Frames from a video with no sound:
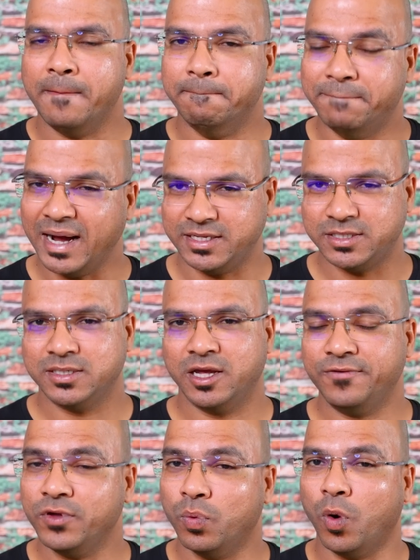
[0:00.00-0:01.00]
But
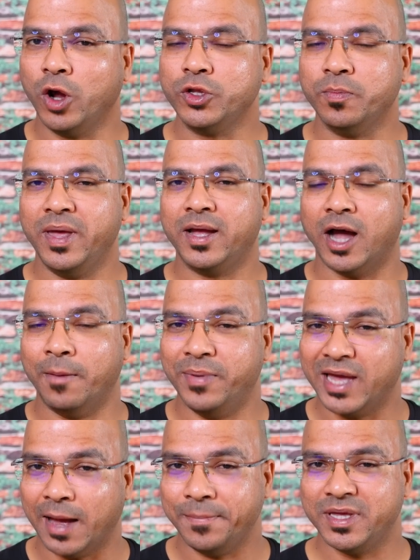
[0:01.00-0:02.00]
if you want to make a
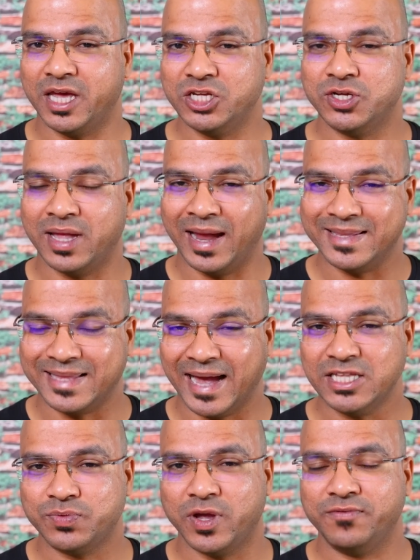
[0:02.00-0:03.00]
big application and
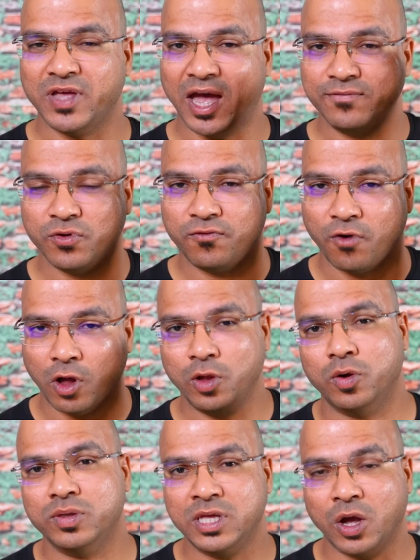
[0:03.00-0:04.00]
that's where we have to
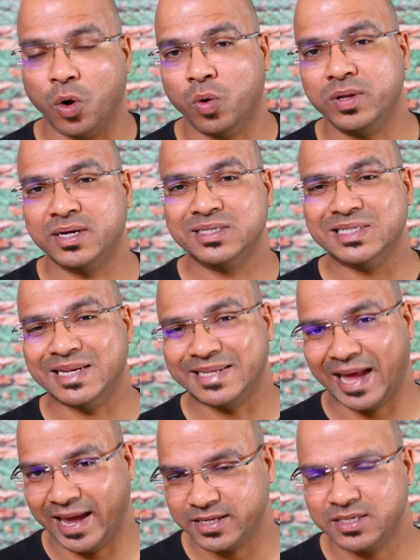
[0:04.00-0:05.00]
follow the older
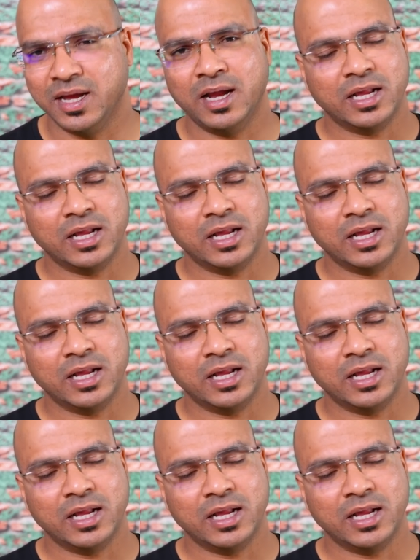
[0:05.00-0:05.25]
syntax.